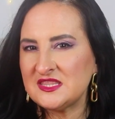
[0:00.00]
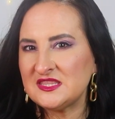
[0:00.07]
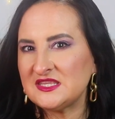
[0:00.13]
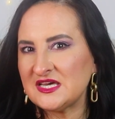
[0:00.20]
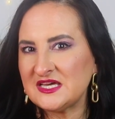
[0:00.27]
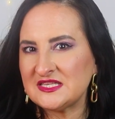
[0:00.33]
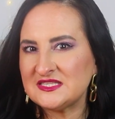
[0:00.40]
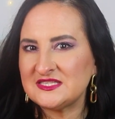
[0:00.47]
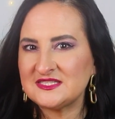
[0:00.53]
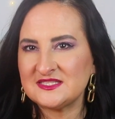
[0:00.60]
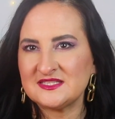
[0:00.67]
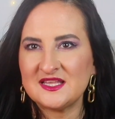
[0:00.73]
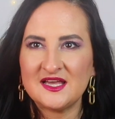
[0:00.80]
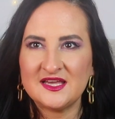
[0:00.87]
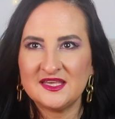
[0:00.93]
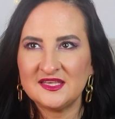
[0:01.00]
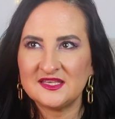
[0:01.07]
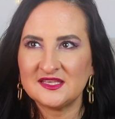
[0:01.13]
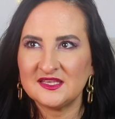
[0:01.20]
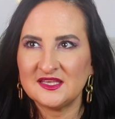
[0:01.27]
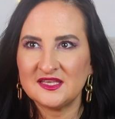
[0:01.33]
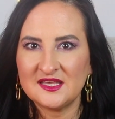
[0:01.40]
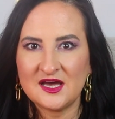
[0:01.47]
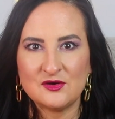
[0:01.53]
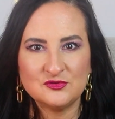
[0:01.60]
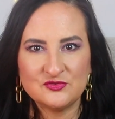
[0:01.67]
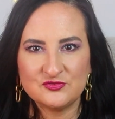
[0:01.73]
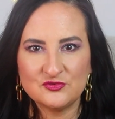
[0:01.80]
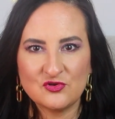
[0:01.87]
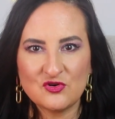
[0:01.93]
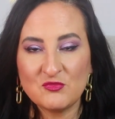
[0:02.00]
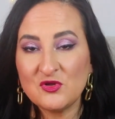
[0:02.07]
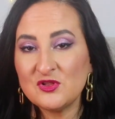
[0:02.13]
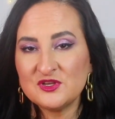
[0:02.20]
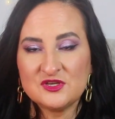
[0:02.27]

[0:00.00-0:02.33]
that's like out of normal.